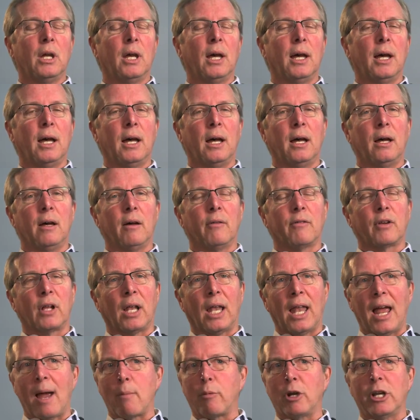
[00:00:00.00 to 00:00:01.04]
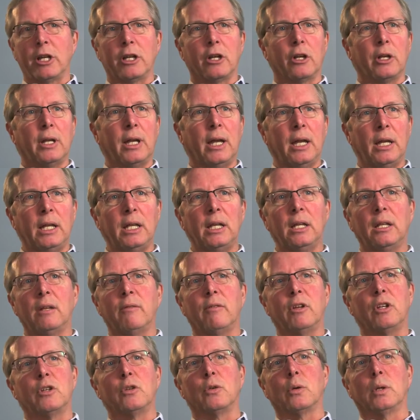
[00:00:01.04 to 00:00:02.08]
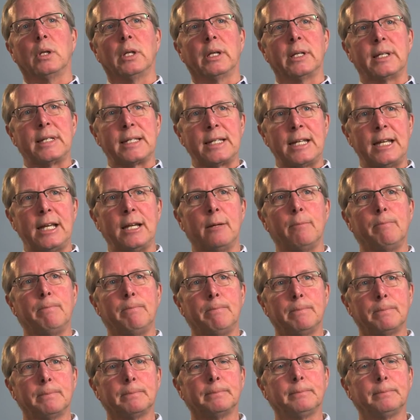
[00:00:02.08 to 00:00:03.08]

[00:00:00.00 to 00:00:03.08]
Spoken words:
of collaborating on any individual exam.